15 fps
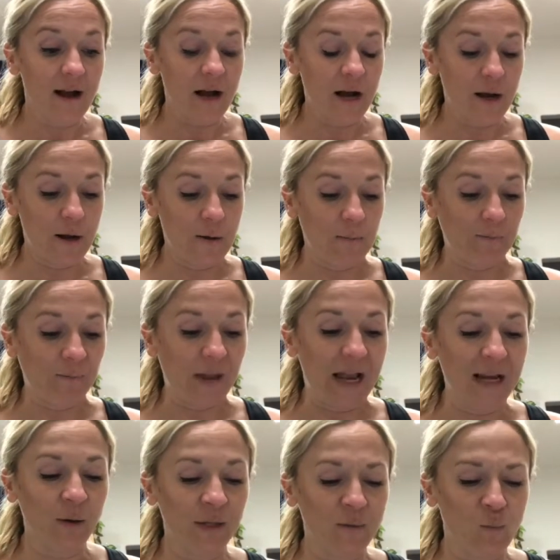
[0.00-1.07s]

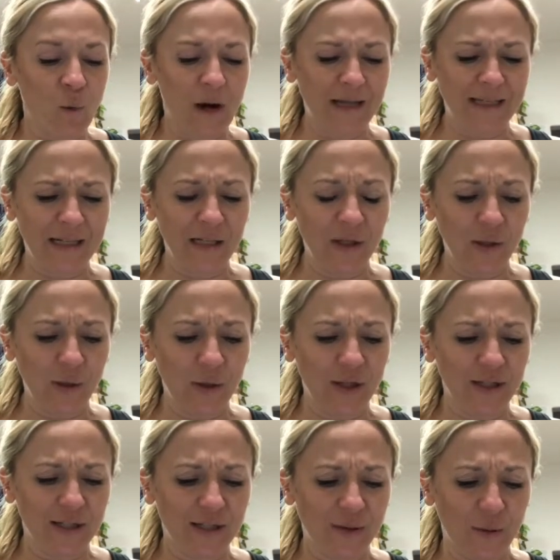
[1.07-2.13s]
I was a little
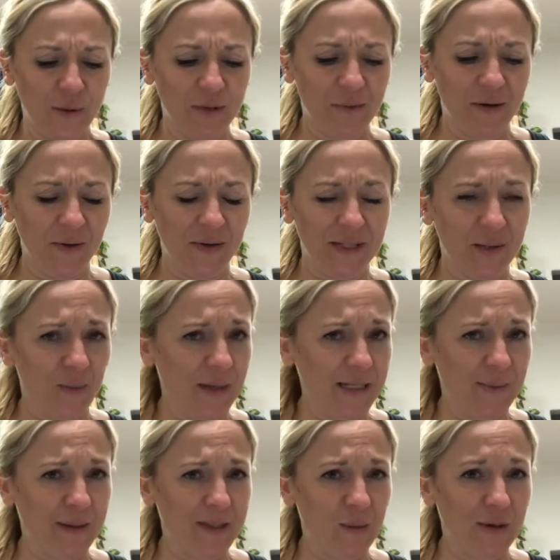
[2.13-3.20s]
concerned about this
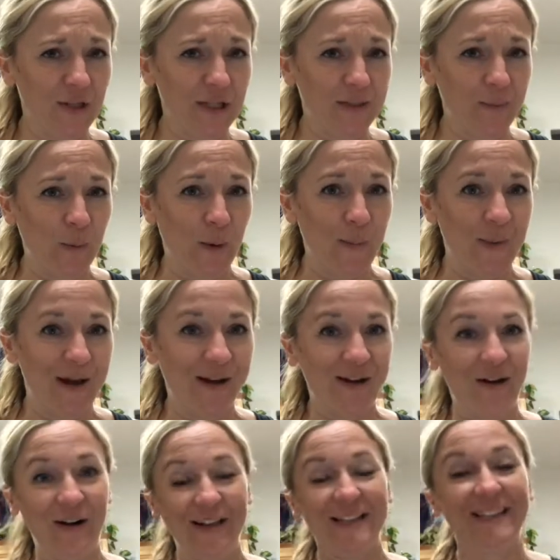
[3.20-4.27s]
recipe, so I just went back
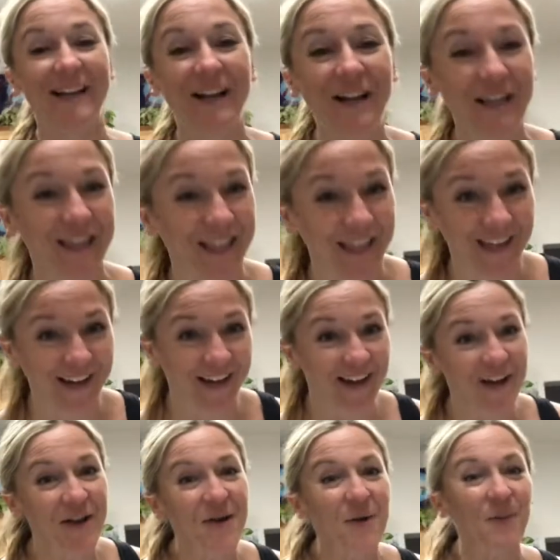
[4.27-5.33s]
on the
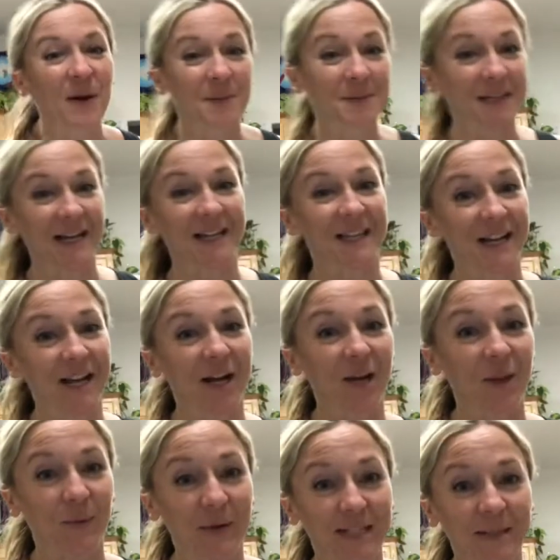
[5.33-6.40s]
website that I
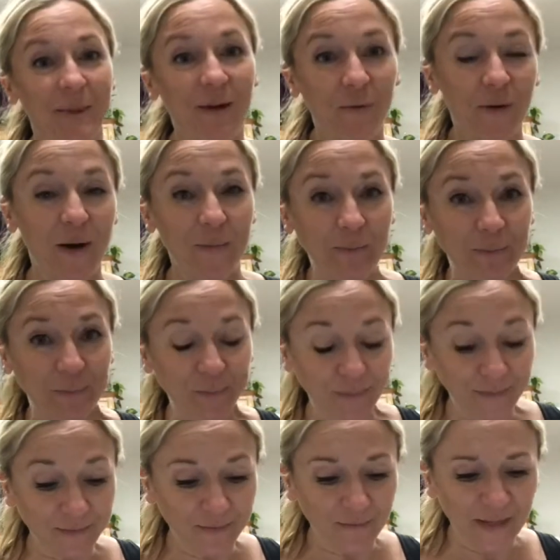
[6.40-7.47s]
got the recipe from.
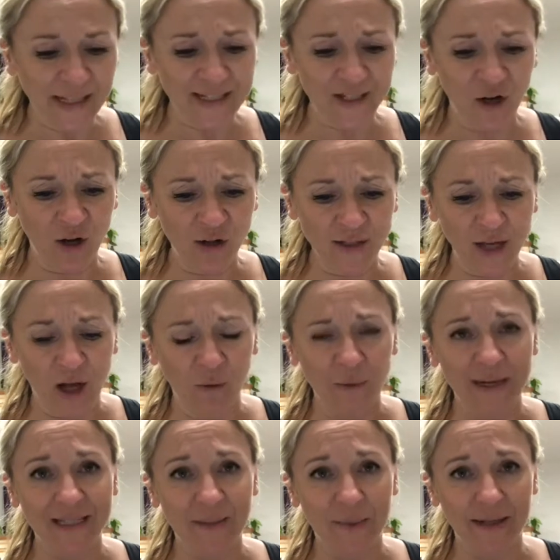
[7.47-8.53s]
It's called
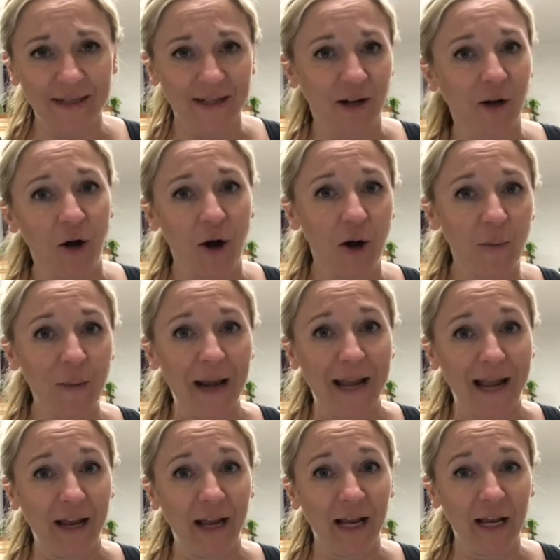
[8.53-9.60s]
allrecipes.com, and
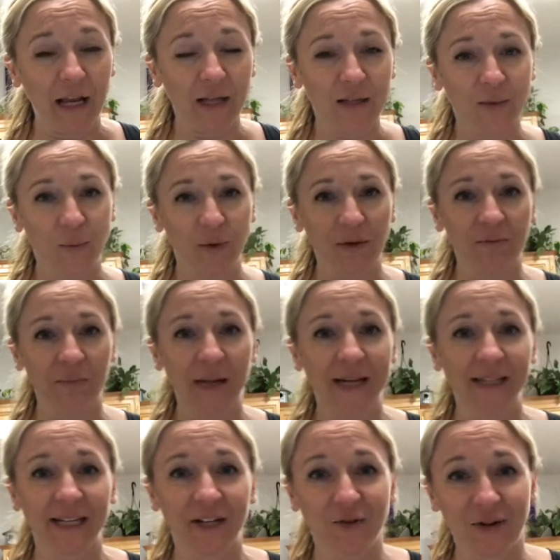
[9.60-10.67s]
I sort of
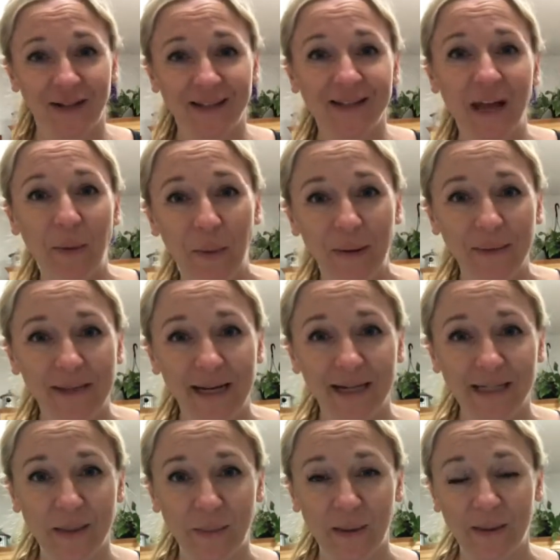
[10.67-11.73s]
blindly trust that
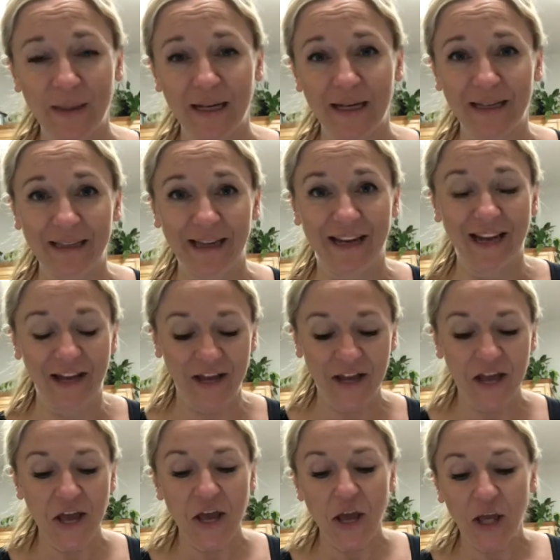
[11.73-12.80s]
website typically. Like,
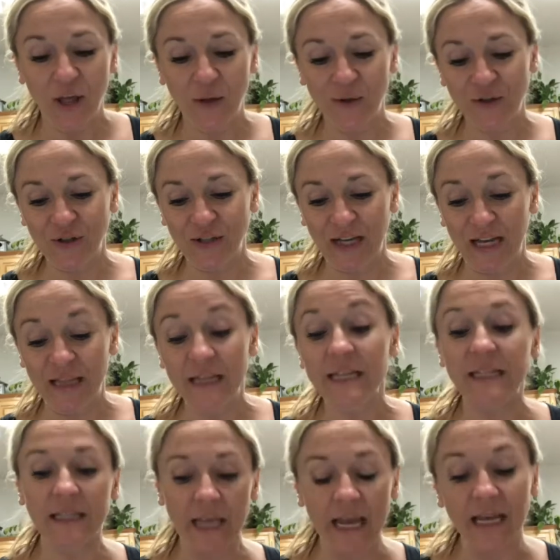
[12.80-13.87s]
usually, in
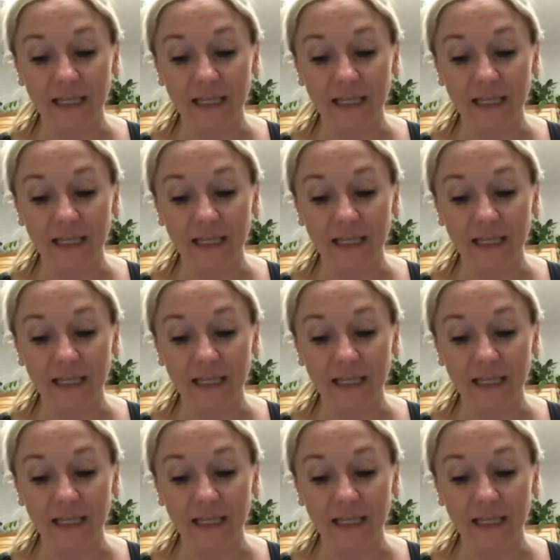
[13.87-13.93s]
this